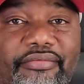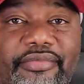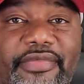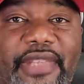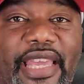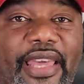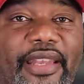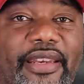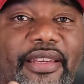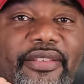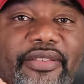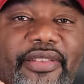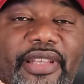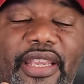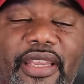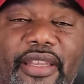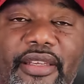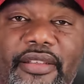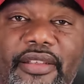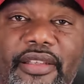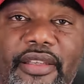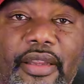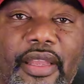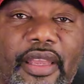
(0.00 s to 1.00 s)
That is
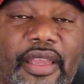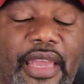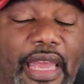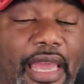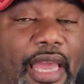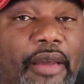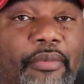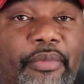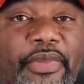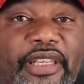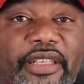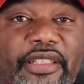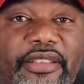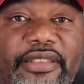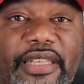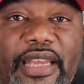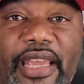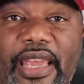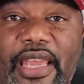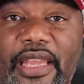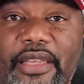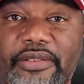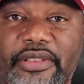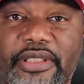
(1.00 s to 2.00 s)
it. How many
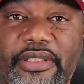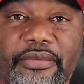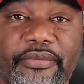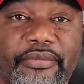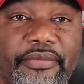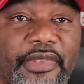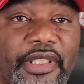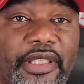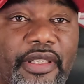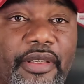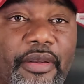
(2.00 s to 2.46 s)
times